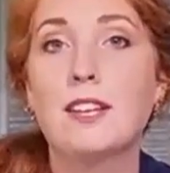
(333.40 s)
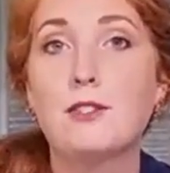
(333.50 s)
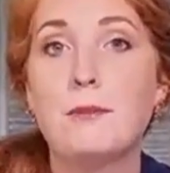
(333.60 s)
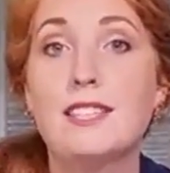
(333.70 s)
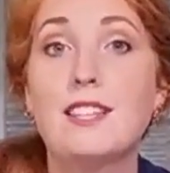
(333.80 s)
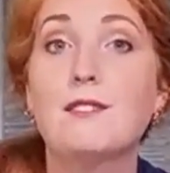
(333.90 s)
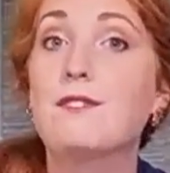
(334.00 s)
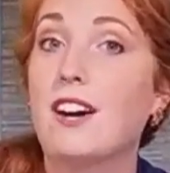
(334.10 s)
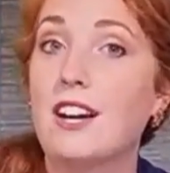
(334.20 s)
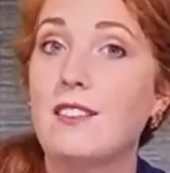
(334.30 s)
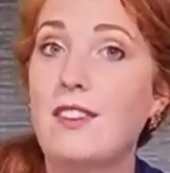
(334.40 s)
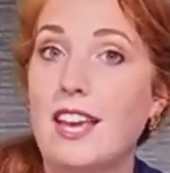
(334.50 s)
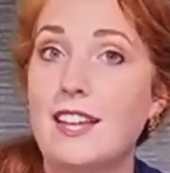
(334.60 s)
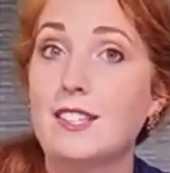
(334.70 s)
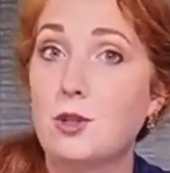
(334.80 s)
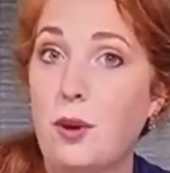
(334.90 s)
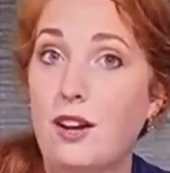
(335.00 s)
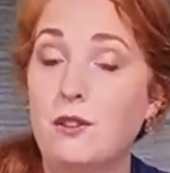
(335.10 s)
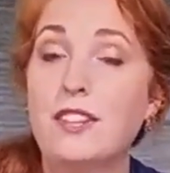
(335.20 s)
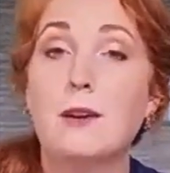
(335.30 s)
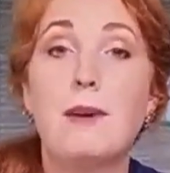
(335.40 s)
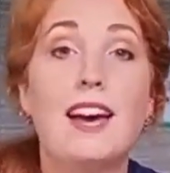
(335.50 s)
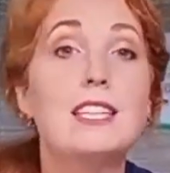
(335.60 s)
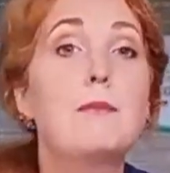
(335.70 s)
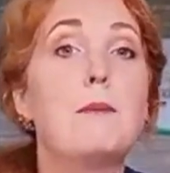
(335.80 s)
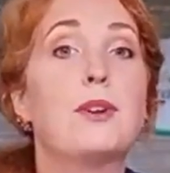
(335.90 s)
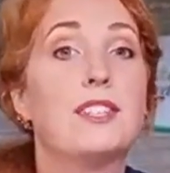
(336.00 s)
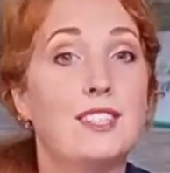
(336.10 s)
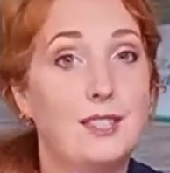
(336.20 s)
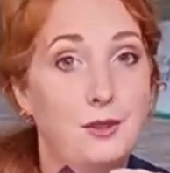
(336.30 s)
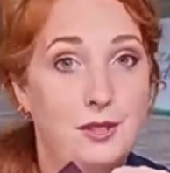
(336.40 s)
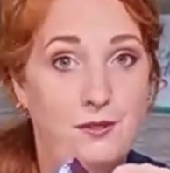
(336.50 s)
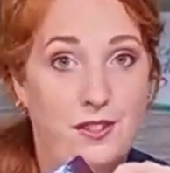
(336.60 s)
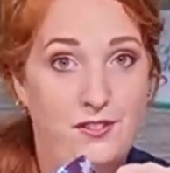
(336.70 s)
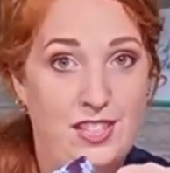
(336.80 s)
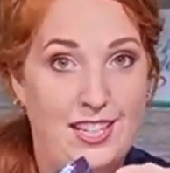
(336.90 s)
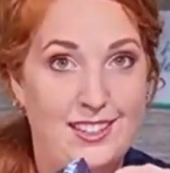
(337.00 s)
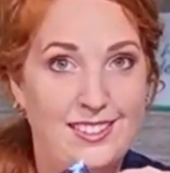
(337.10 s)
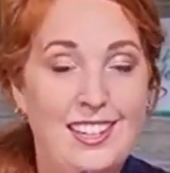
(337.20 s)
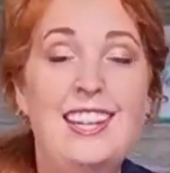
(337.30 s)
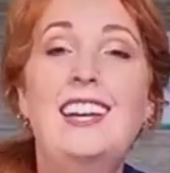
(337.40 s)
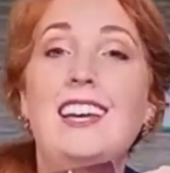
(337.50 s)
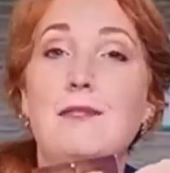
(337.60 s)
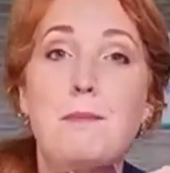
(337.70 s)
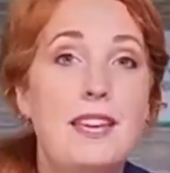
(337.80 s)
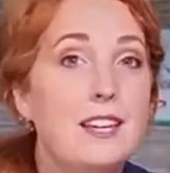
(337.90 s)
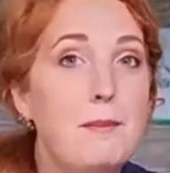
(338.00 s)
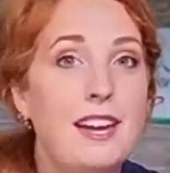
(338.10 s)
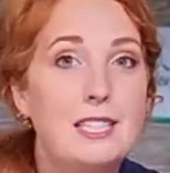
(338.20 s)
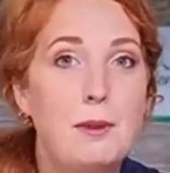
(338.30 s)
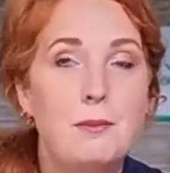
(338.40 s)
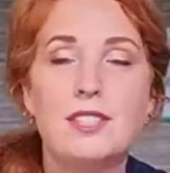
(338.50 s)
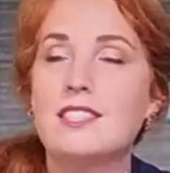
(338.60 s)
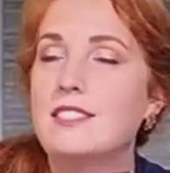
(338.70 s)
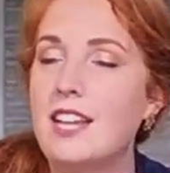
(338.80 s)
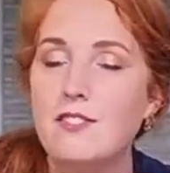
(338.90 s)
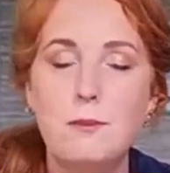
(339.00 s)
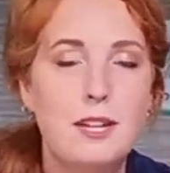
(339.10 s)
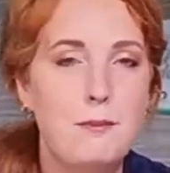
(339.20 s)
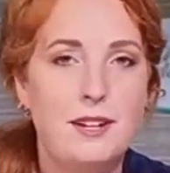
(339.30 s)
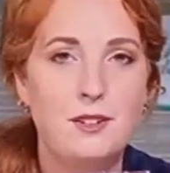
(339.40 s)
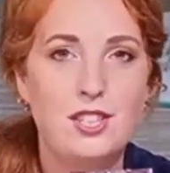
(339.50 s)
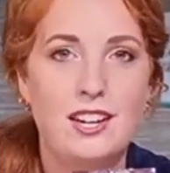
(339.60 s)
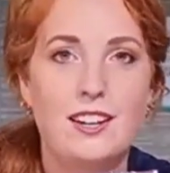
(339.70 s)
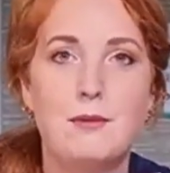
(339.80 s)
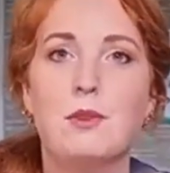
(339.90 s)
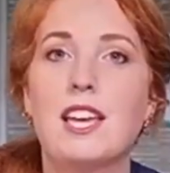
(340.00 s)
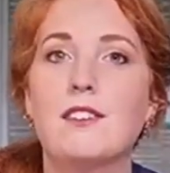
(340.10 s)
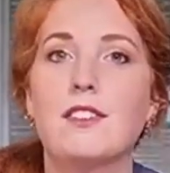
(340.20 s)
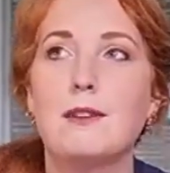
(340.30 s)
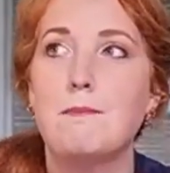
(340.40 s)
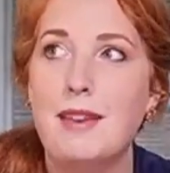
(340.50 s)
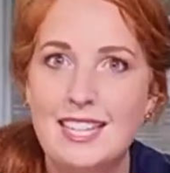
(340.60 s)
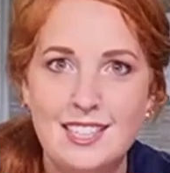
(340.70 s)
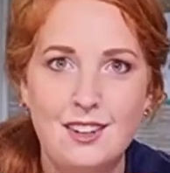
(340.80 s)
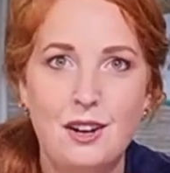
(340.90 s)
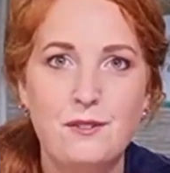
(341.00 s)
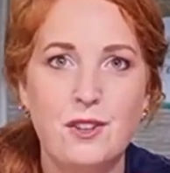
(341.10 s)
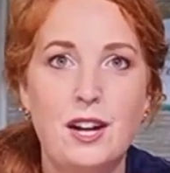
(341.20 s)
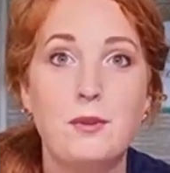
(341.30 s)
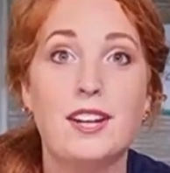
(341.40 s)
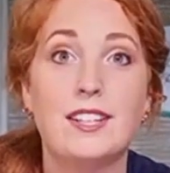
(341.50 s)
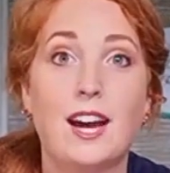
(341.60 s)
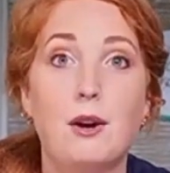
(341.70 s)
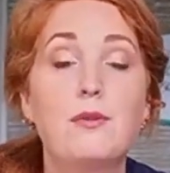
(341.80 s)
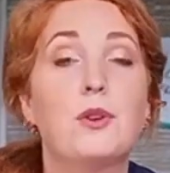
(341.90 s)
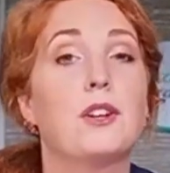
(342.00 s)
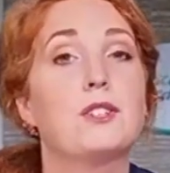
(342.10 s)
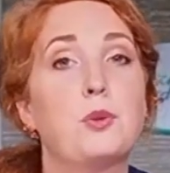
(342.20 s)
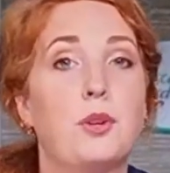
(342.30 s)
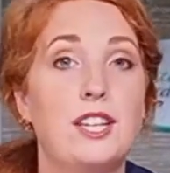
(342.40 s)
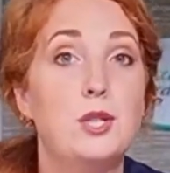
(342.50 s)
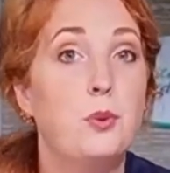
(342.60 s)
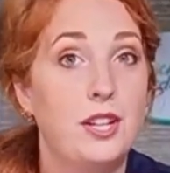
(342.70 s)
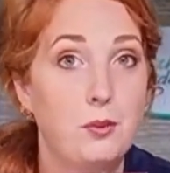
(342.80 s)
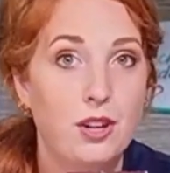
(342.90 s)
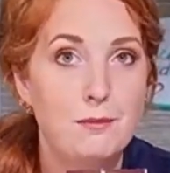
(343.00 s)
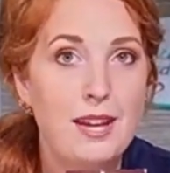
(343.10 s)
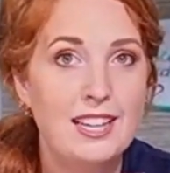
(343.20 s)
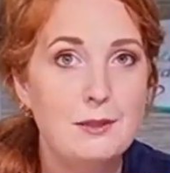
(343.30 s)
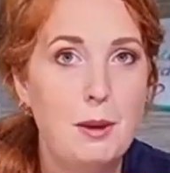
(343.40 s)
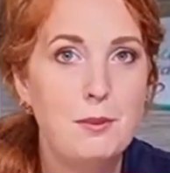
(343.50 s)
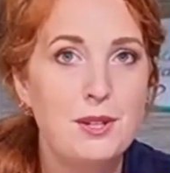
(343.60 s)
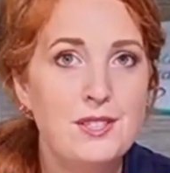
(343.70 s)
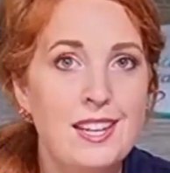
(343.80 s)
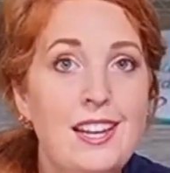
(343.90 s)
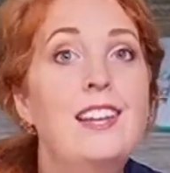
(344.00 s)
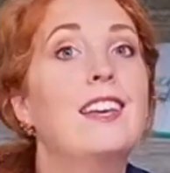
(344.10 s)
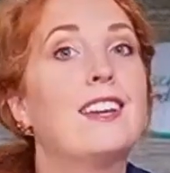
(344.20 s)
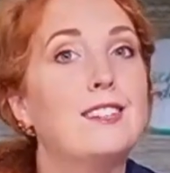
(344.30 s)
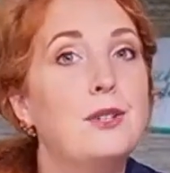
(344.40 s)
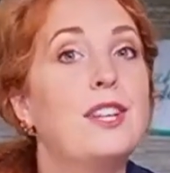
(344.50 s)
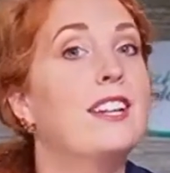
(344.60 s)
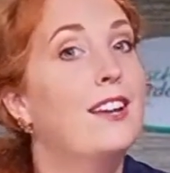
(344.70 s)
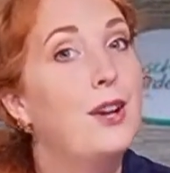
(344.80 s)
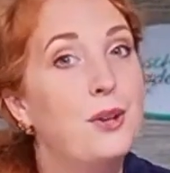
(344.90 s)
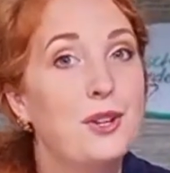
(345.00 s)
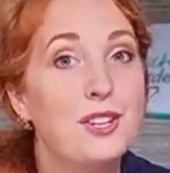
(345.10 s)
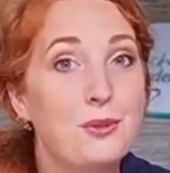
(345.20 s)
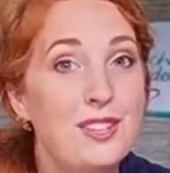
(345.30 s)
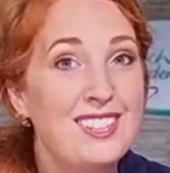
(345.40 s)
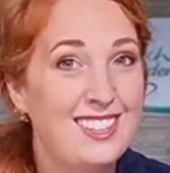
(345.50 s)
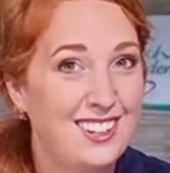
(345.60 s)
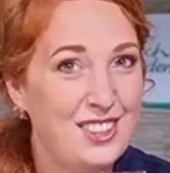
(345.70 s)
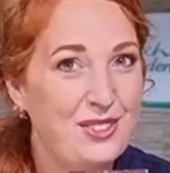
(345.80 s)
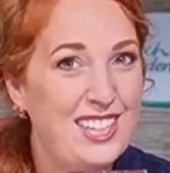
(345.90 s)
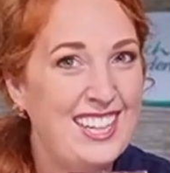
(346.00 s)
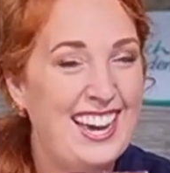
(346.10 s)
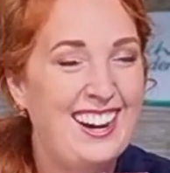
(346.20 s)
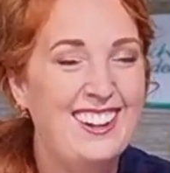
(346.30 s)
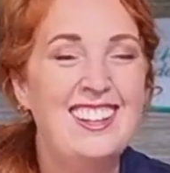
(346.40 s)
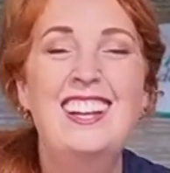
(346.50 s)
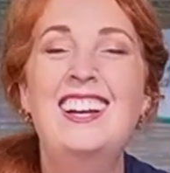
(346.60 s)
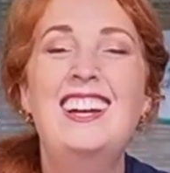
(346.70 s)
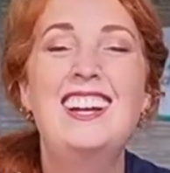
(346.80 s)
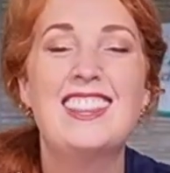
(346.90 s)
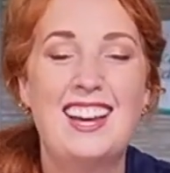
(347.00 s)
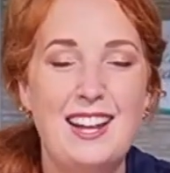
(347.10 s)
increments of 5, 8, 12, and a pass member exclusive 15. And being a pass member, it's never been a better time. We have an amazing offer out right now for our 2021 pass members, including, and I know you're a thrill, you're a thrill gal, that